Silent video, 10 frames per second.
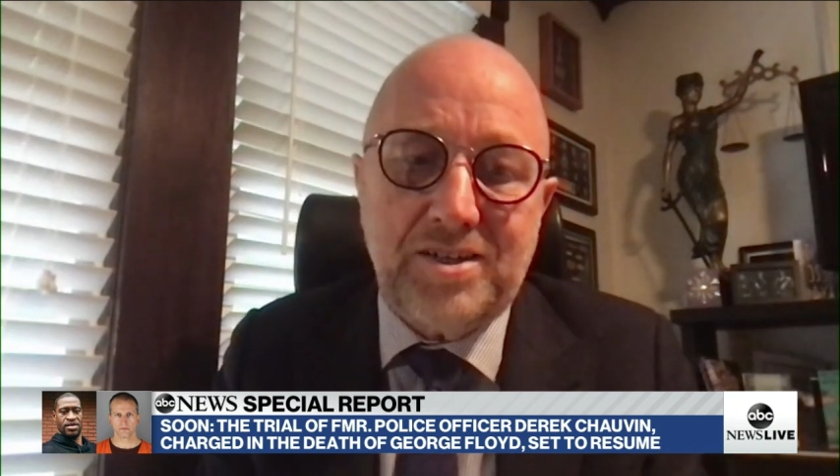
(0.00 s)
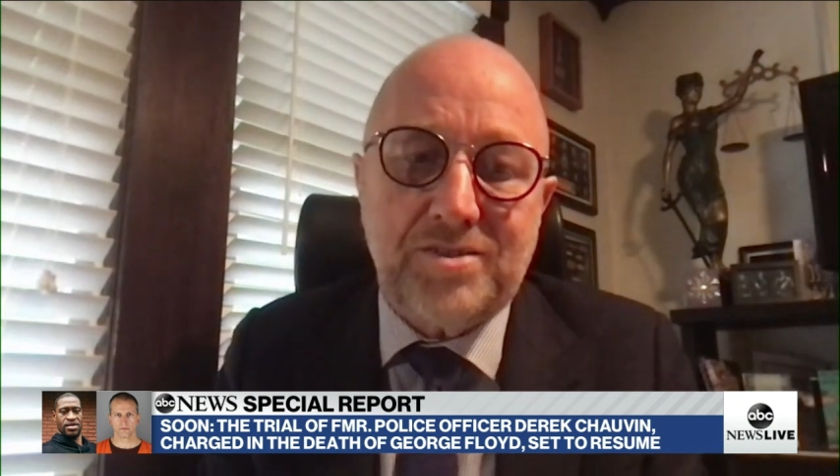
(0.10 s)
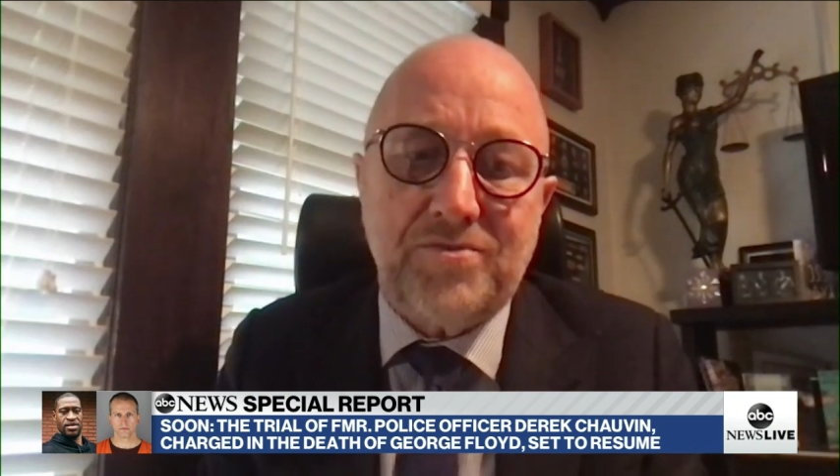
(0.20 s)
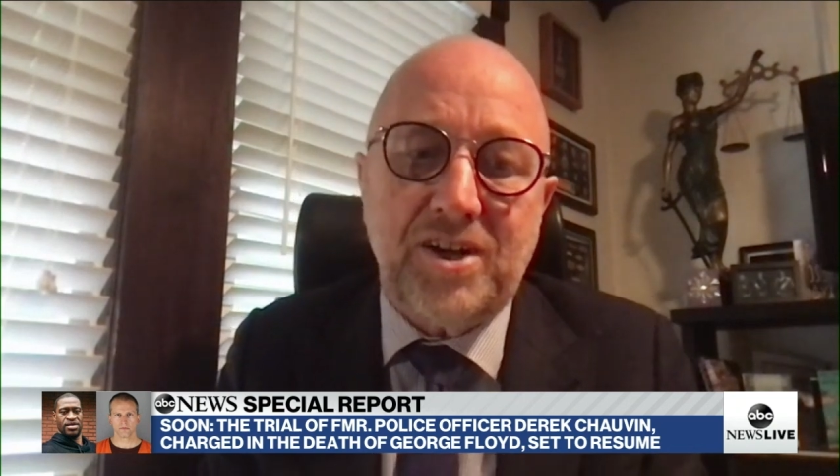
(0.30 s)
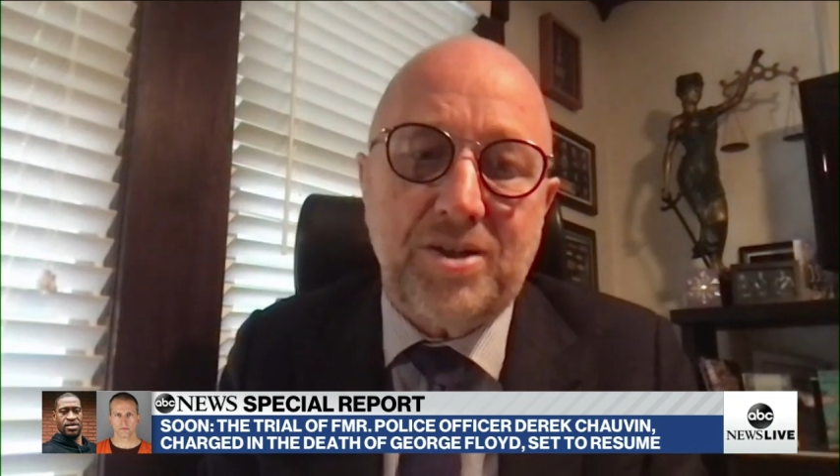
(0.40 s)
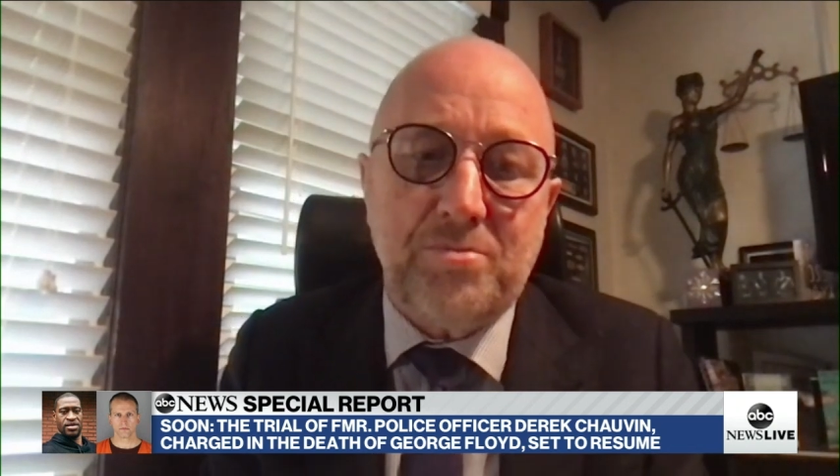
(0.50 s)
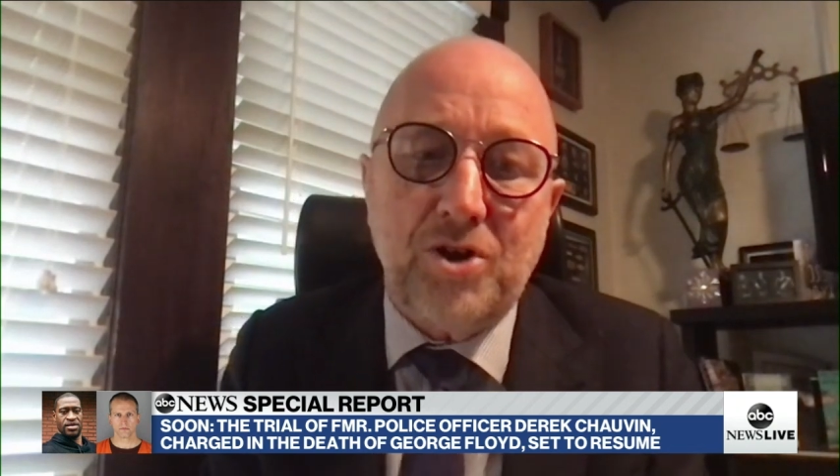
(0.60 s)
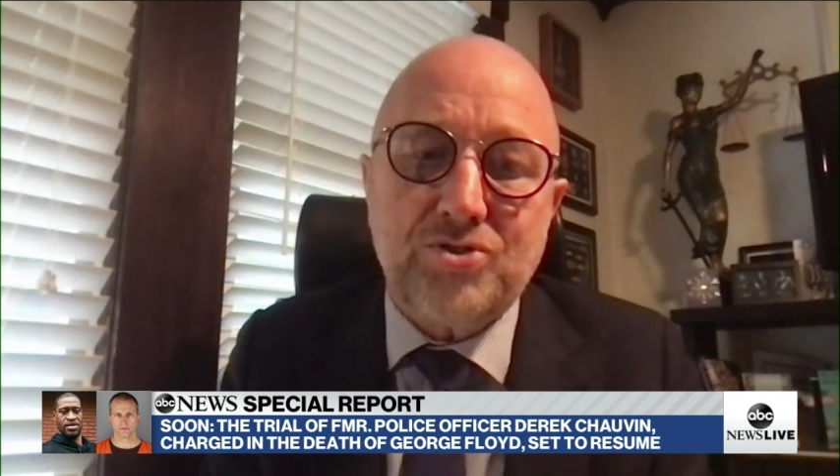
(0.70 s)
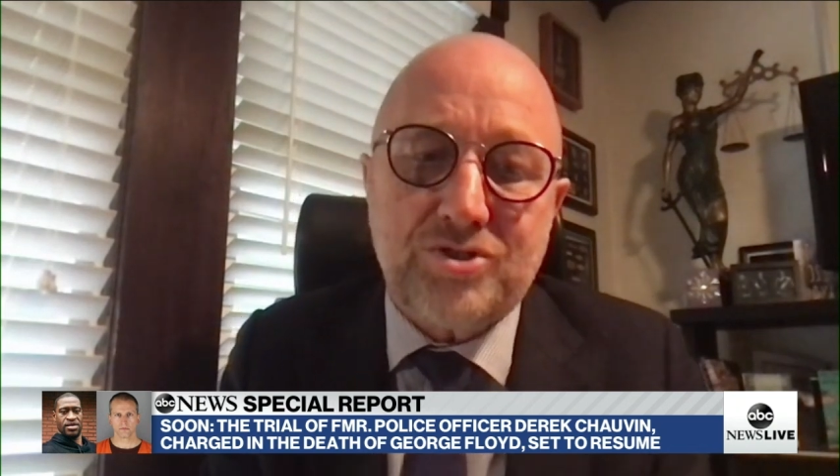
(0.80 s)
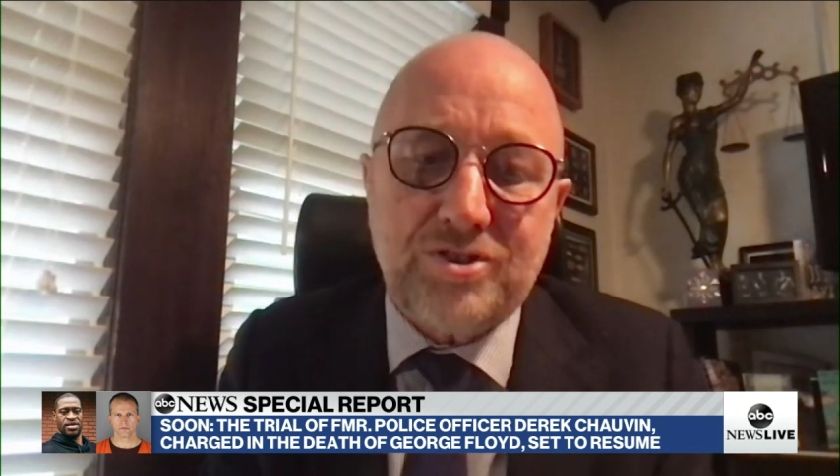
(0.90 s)
and is very
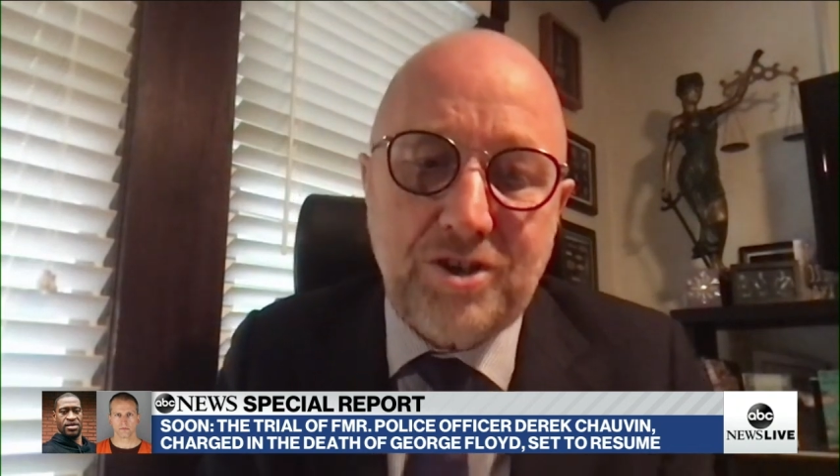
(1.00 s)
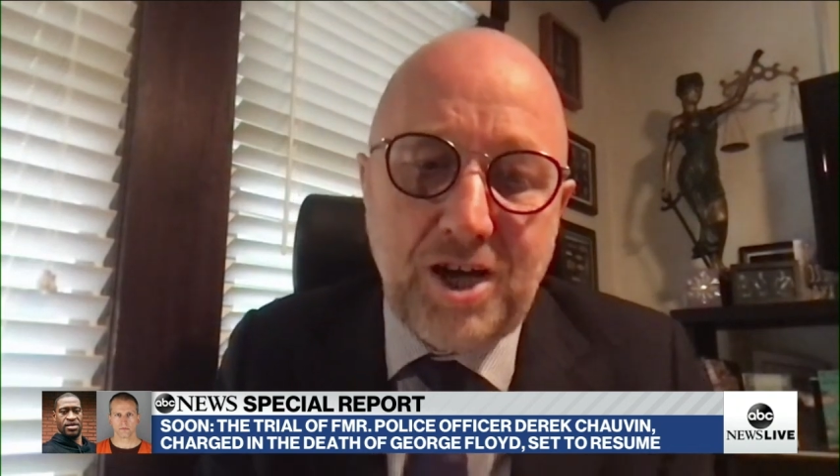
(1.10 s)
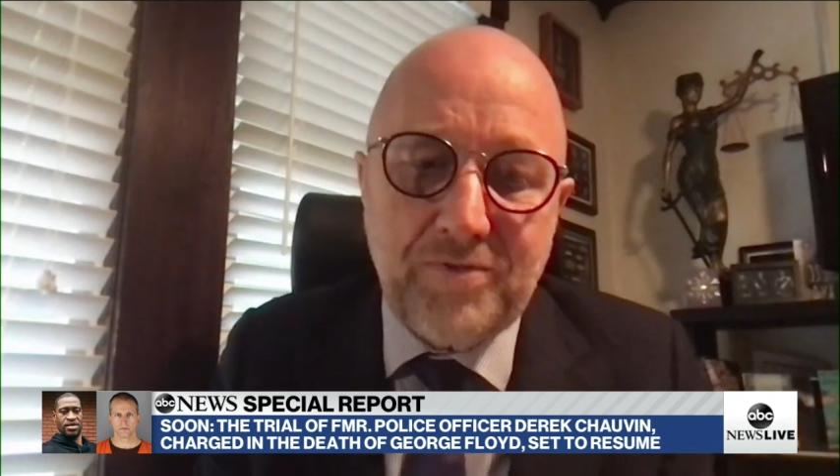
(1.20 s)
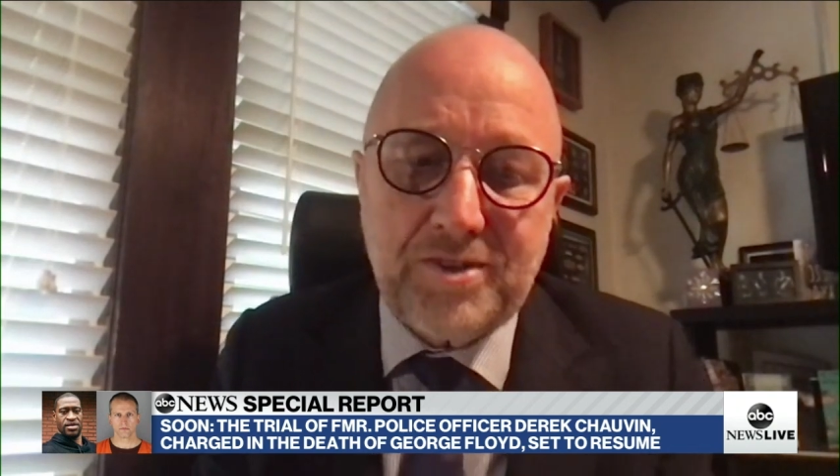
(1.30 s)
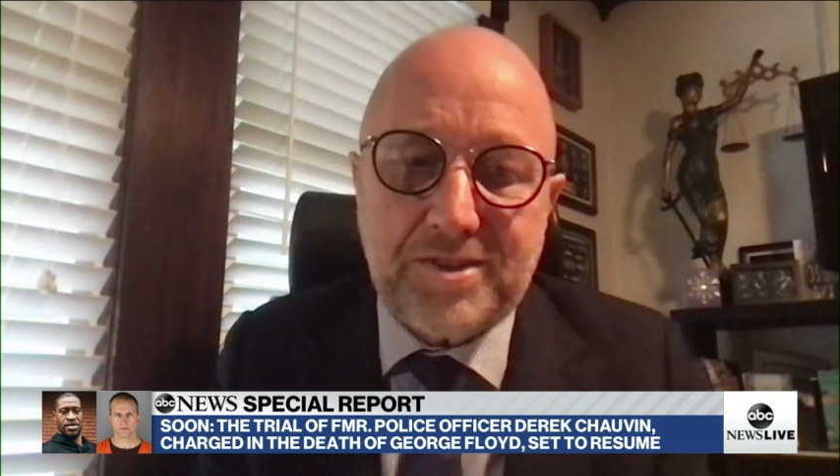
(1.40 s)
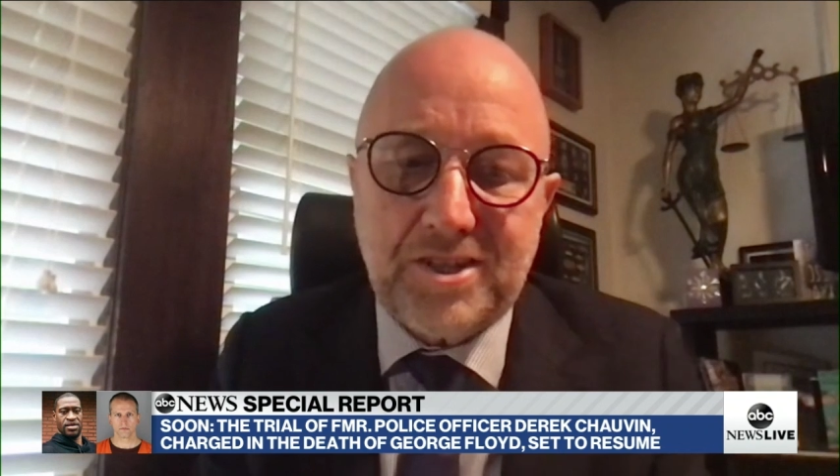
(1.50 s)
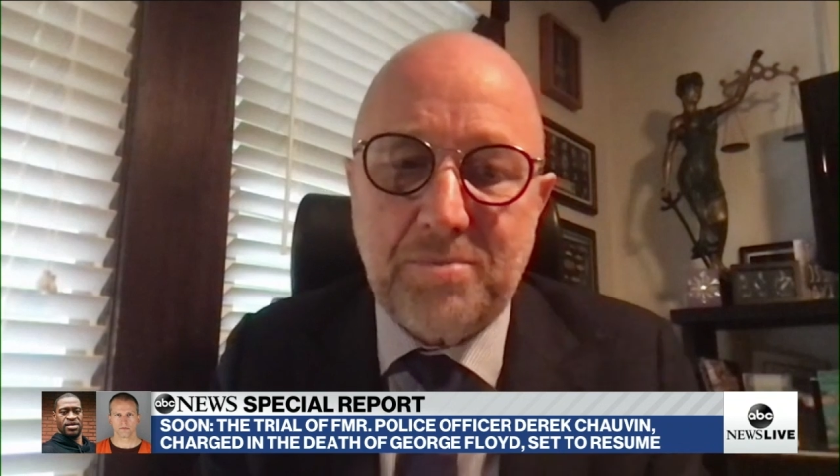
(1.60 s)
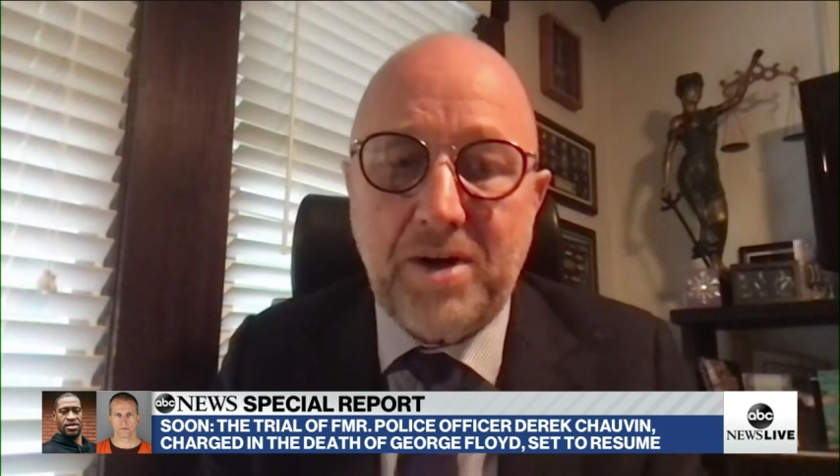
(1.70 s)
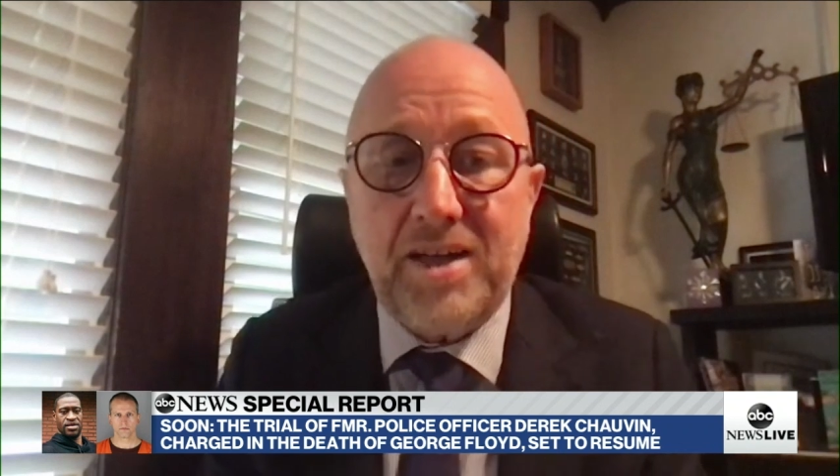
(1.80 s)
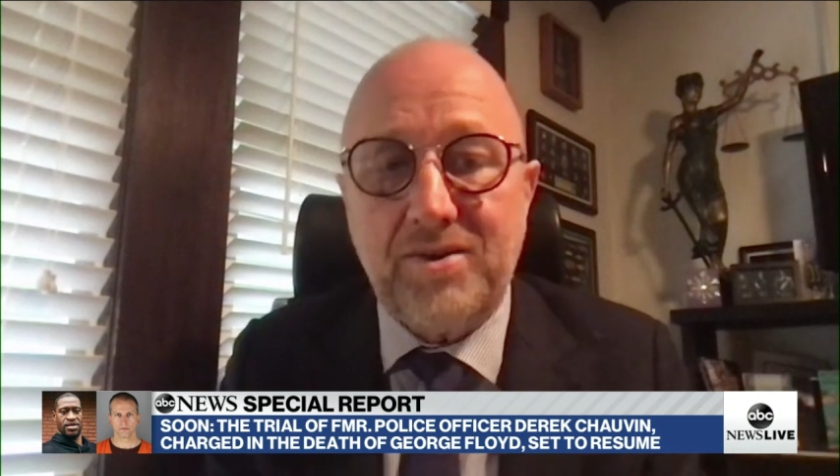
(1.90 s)
emotionally, obviously,
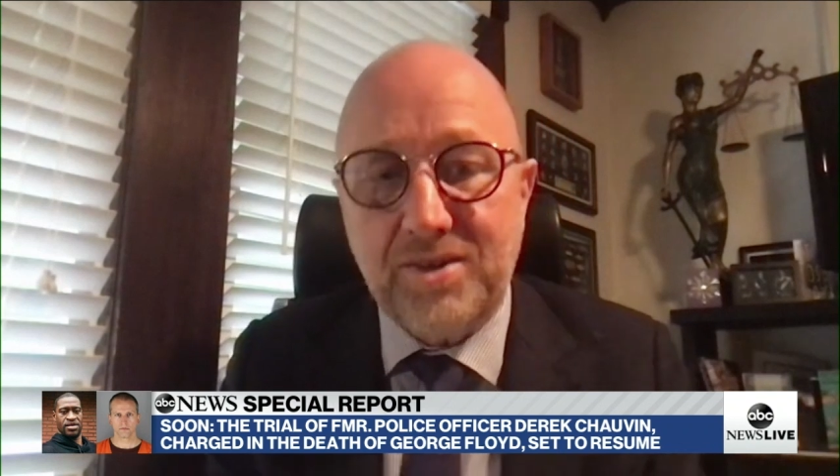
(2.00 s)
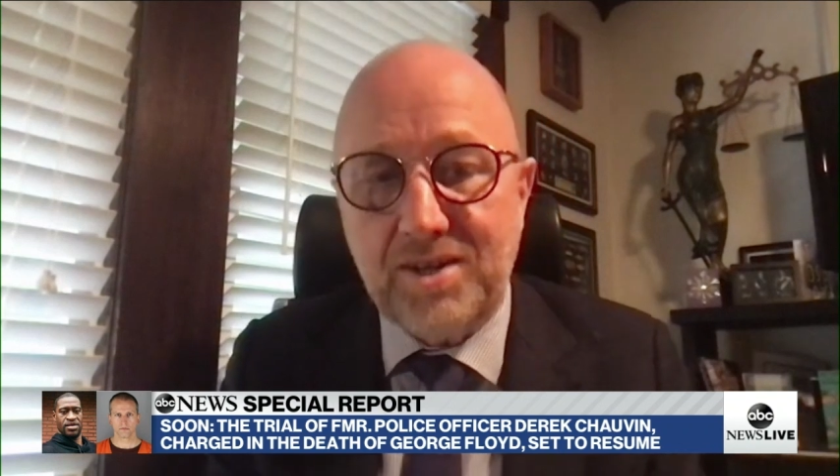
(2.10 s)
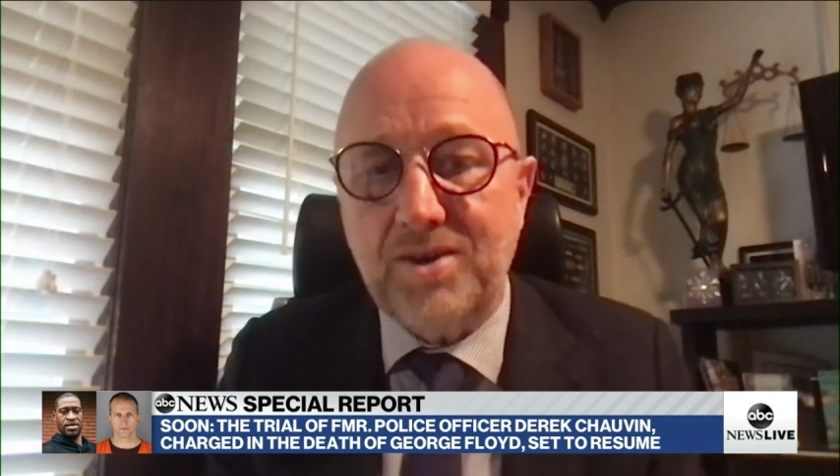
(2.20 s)
about